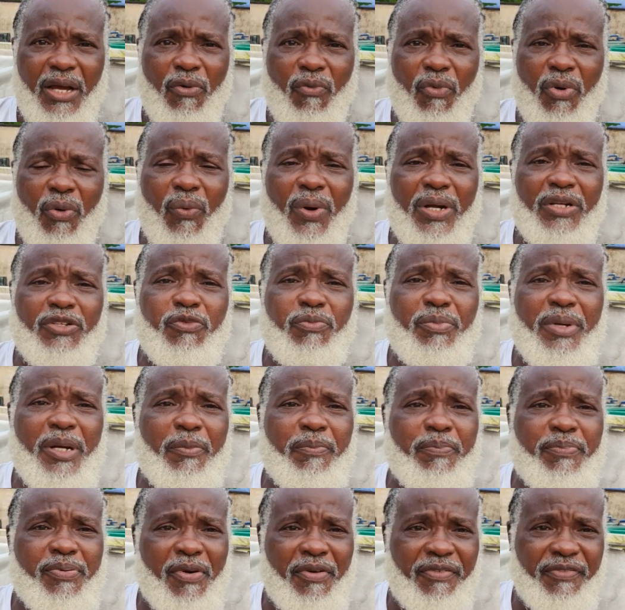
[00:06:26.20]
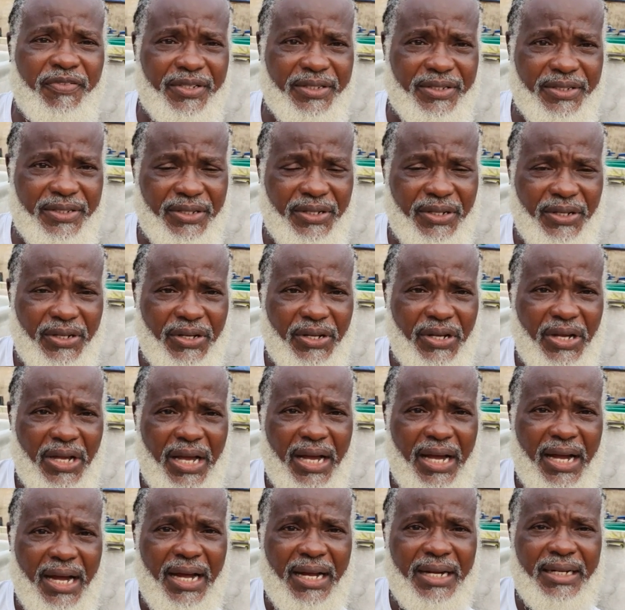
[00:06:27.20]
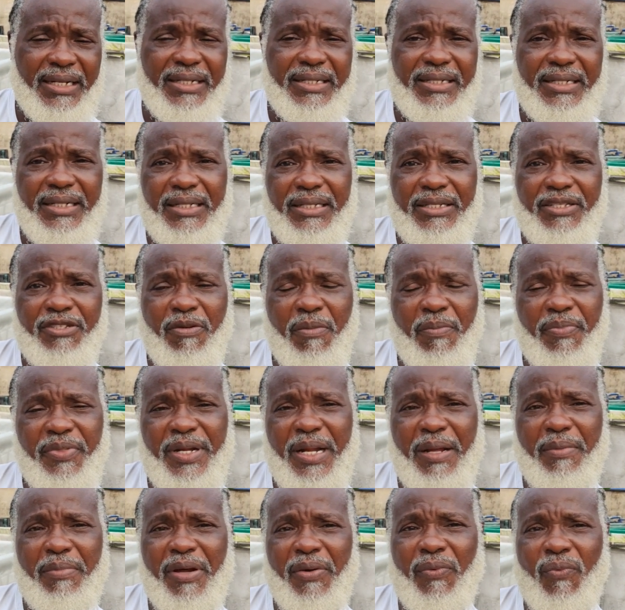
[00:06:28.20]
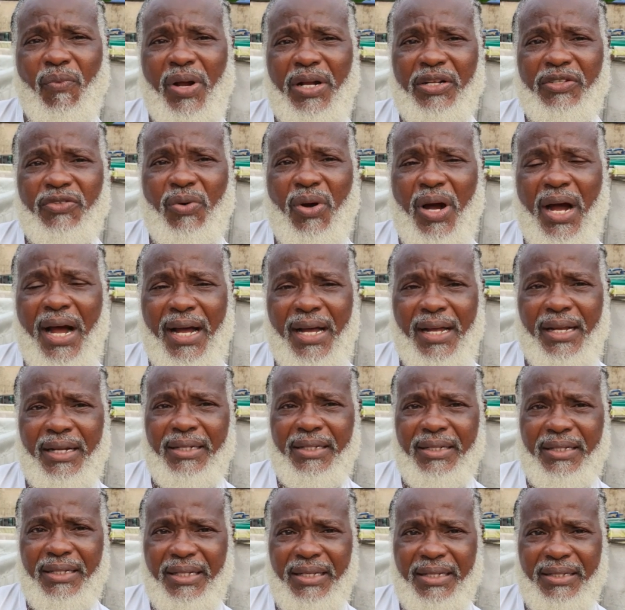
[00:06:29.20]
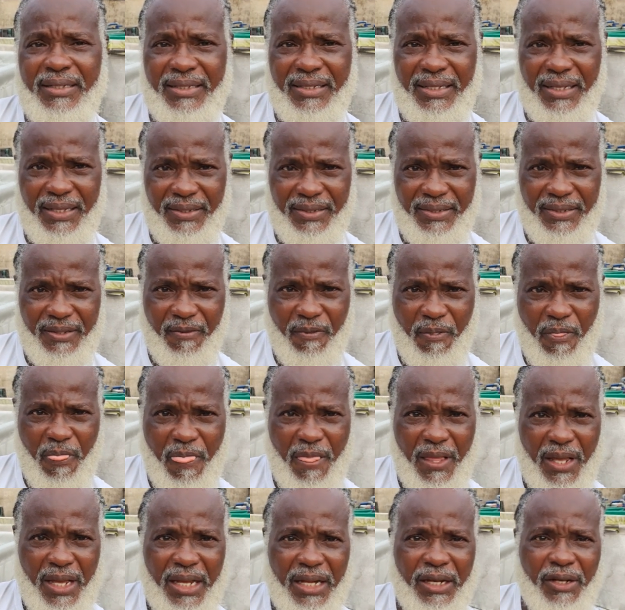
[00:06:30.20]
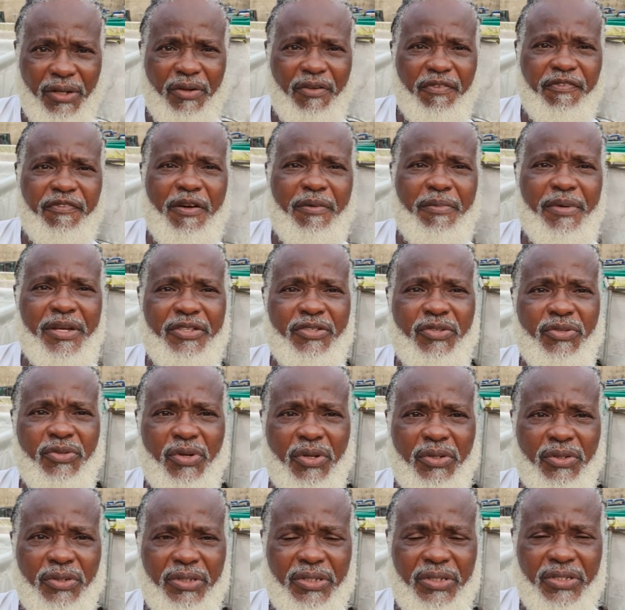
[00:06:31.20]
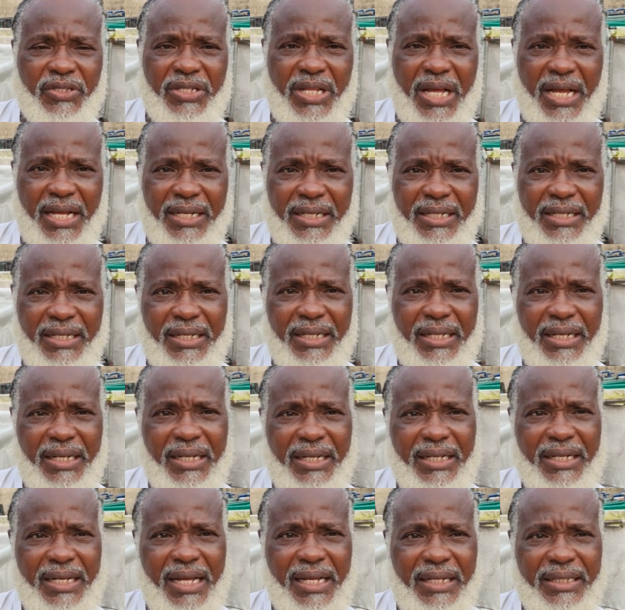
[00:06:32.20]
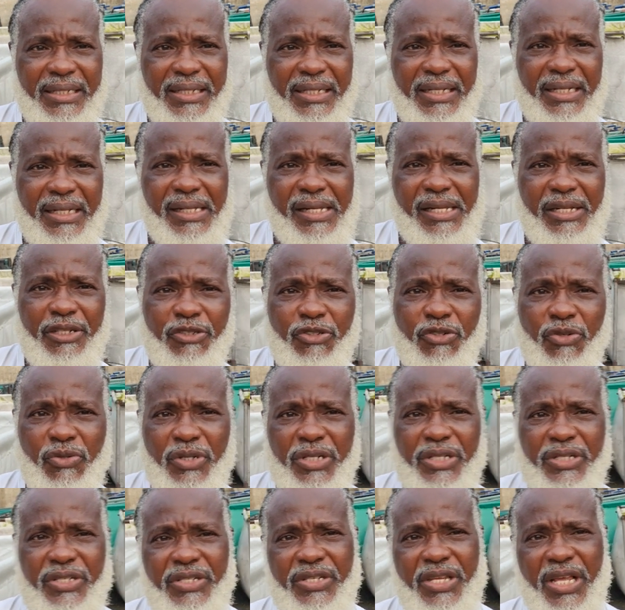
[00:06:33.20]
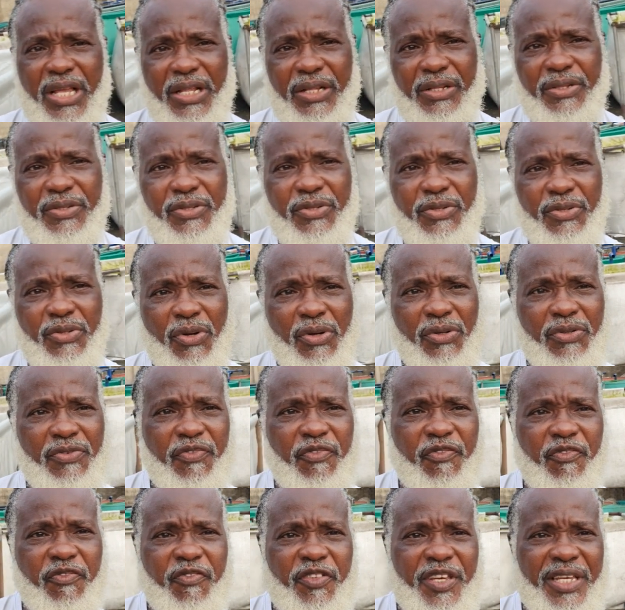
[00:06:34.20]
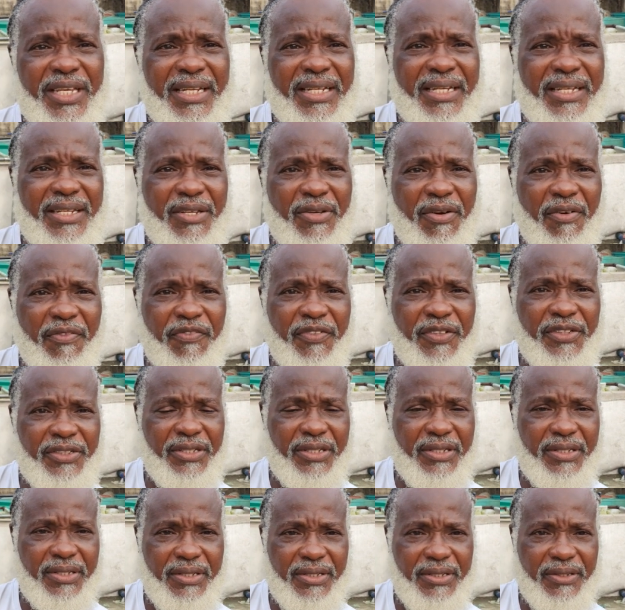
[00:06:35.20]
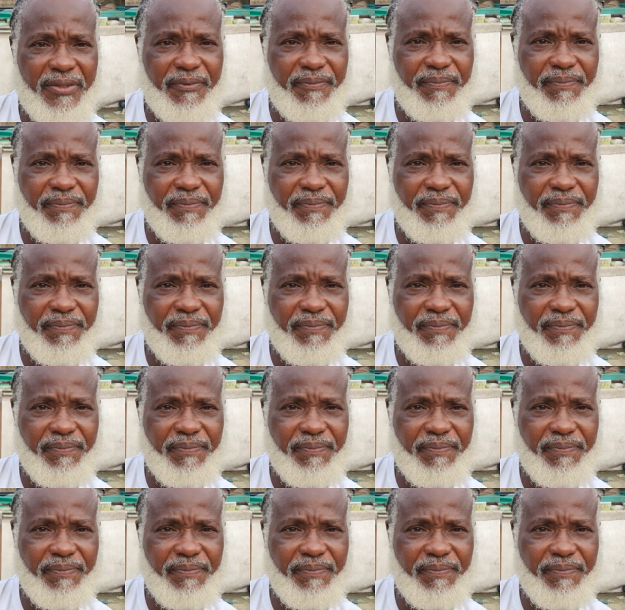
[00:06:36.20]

we want to make profit. And something I might want to add is this: a lot of farmers do not understand that during sales you don't feed your fishes,